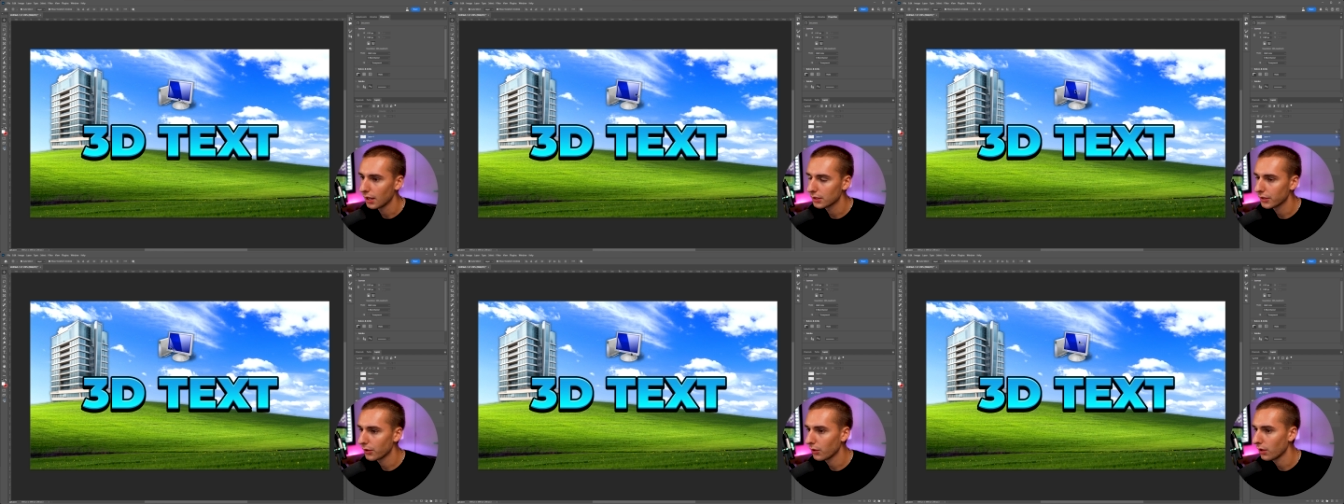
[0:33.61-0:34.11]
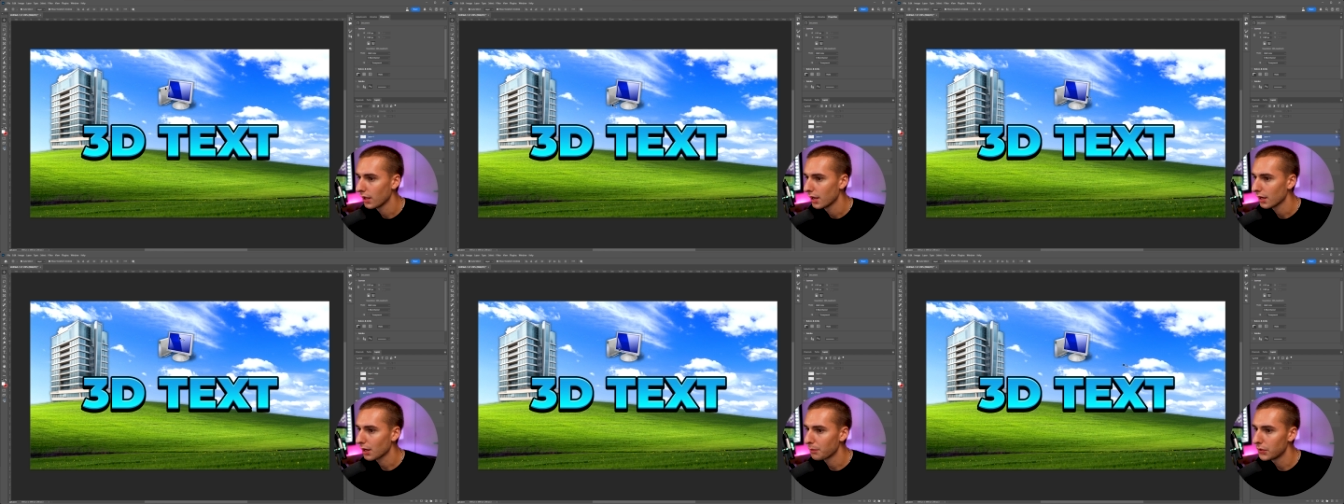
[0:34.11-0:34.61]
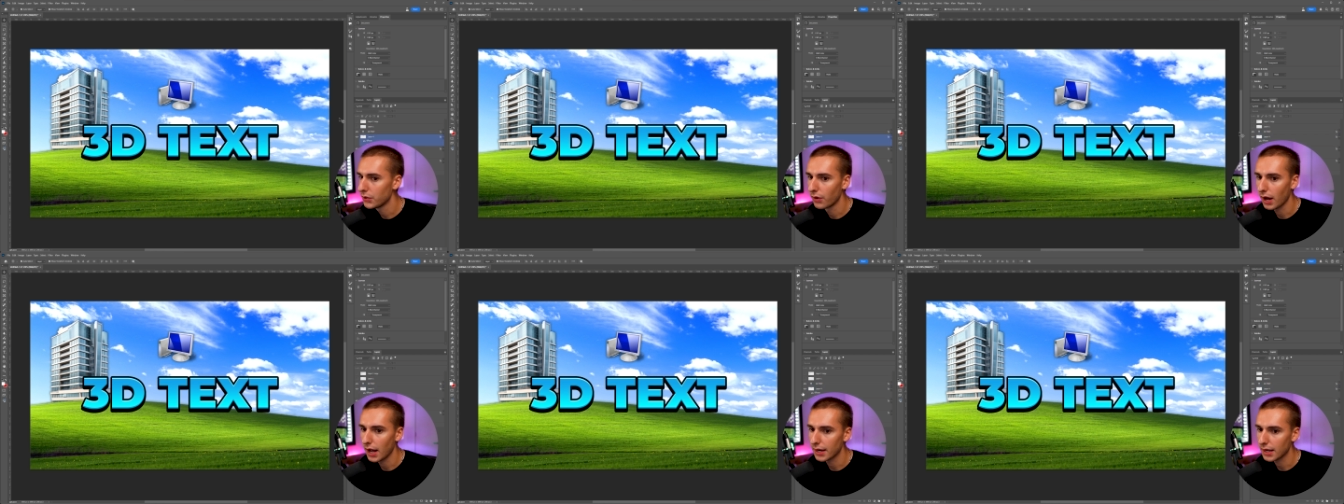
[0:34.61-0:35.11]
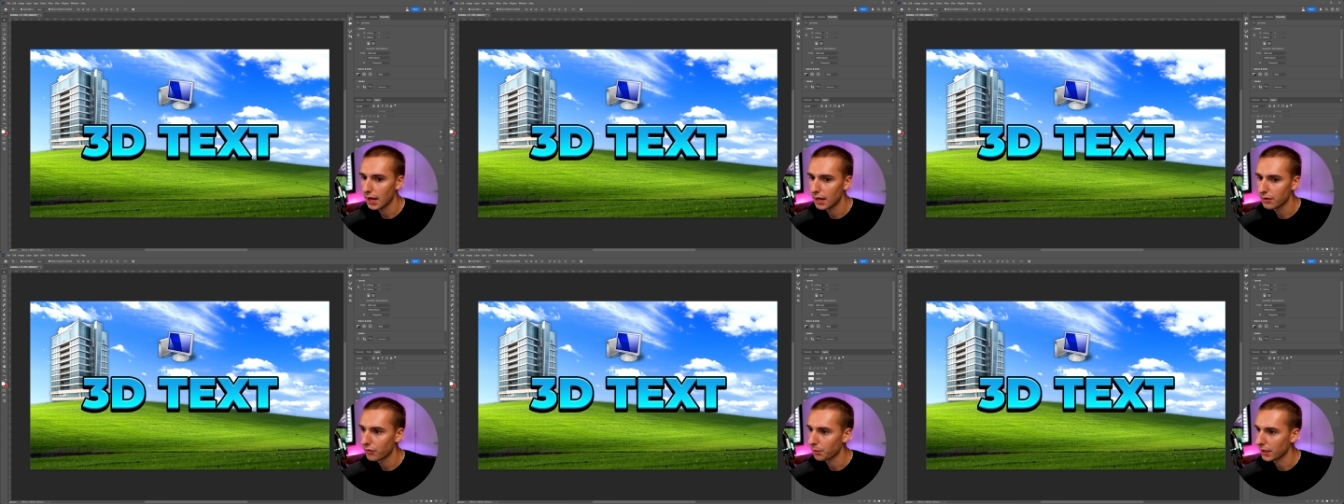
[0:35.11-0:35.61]
A little computer
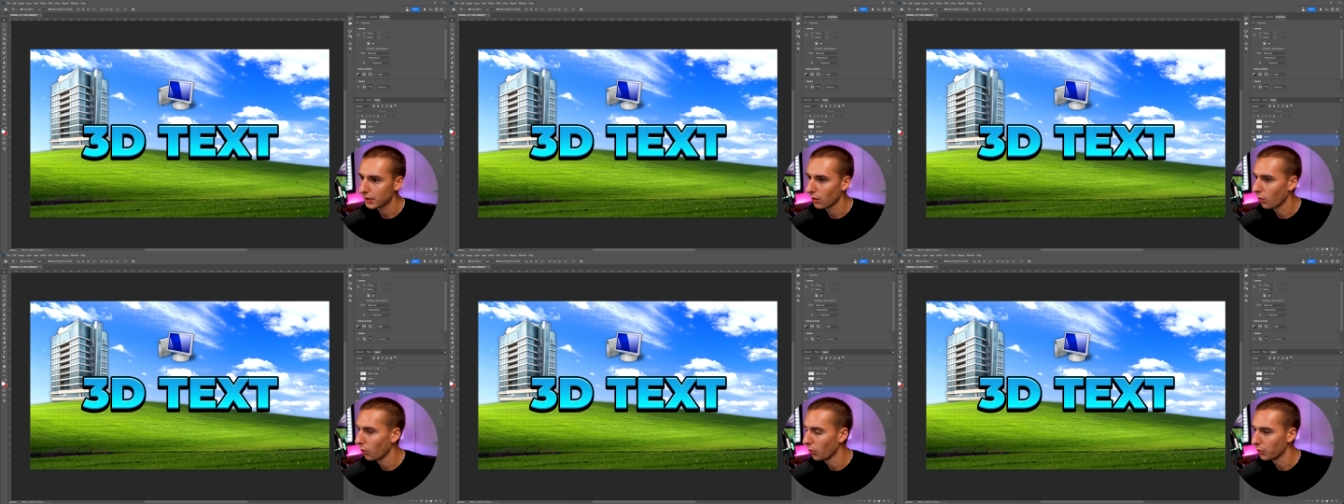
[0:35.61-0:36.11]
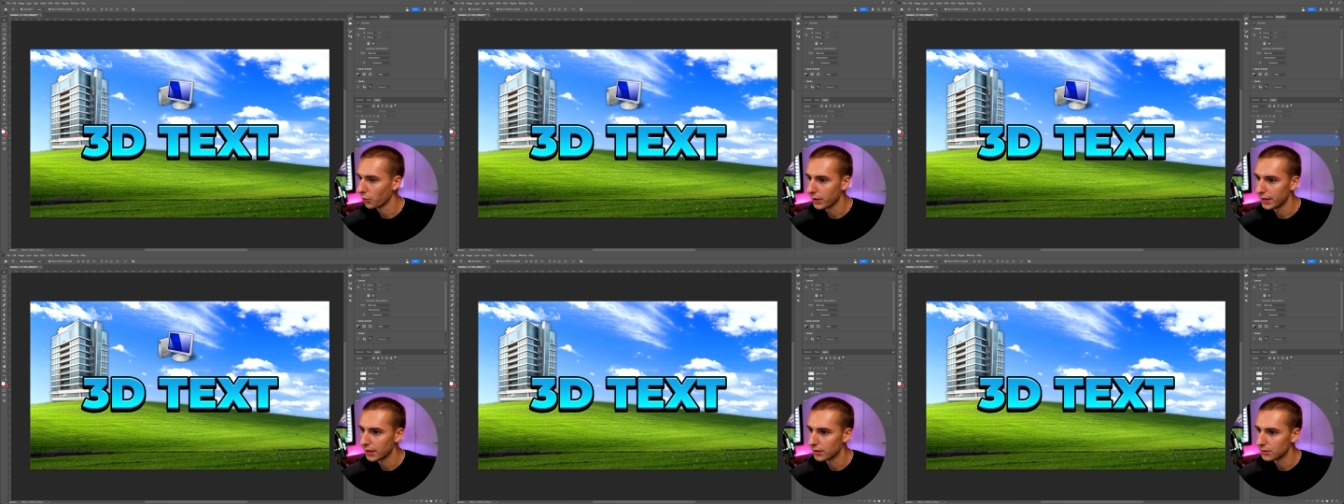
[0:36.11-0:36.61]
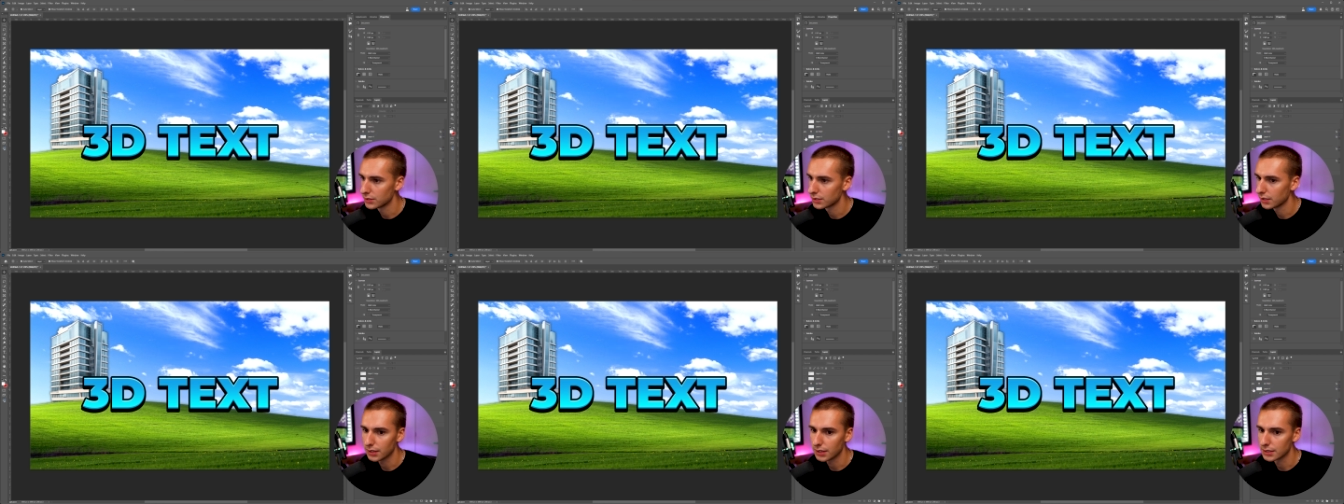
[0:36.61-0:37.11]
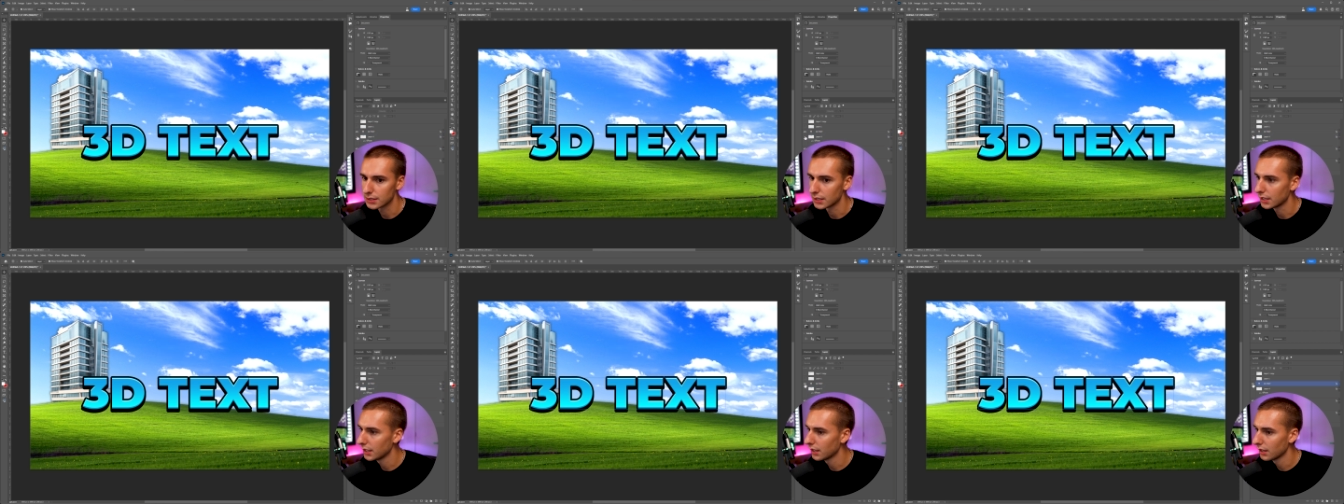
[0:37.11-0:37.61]
icon from like the old Windows. You can see
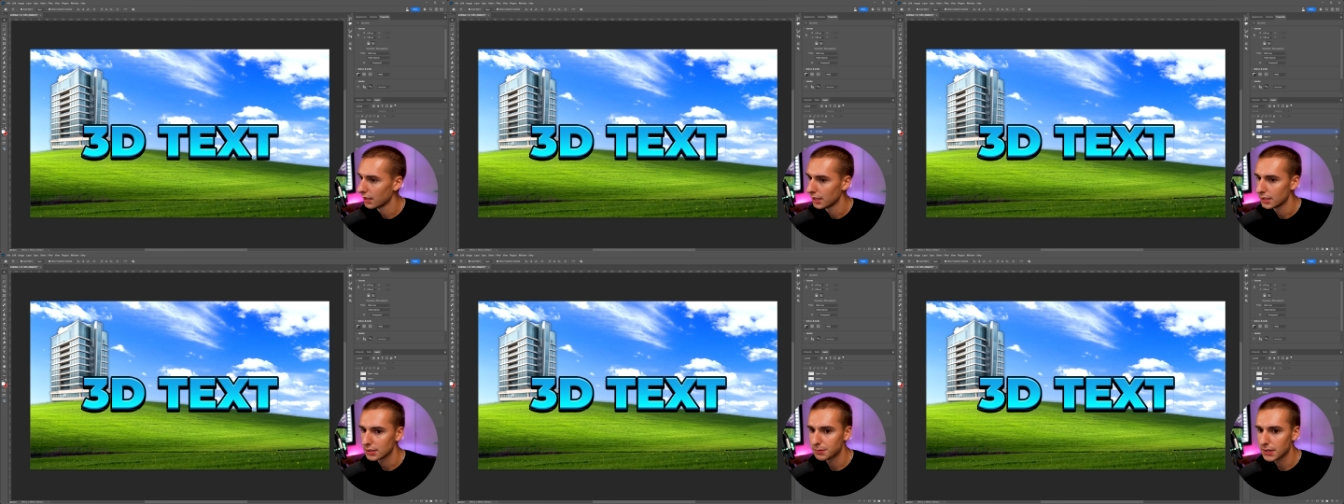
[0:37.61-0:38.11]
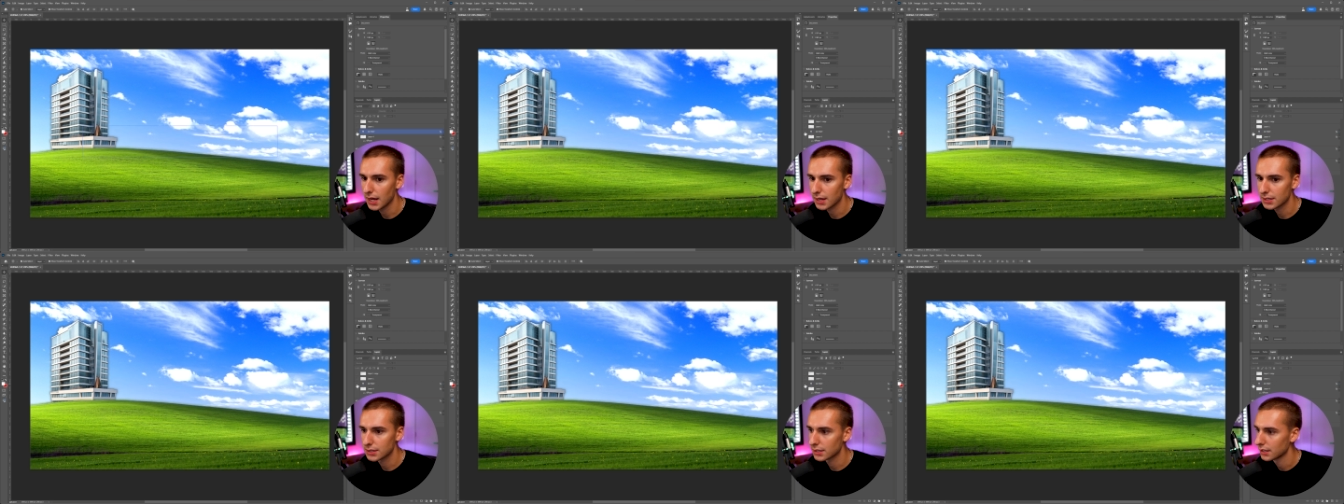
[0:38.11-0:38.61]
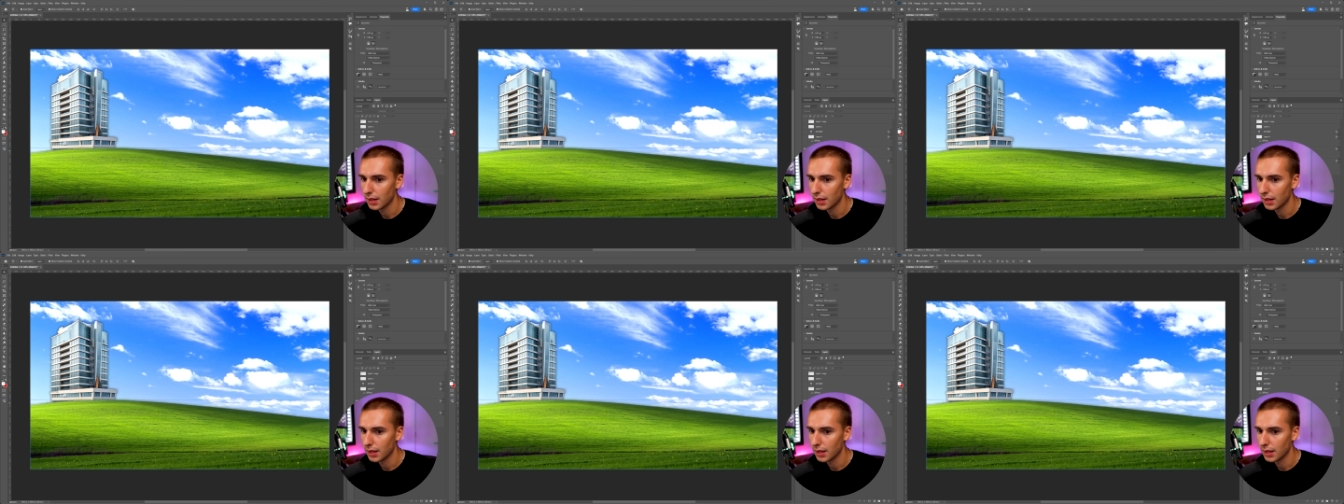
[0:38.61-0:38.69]
here some text,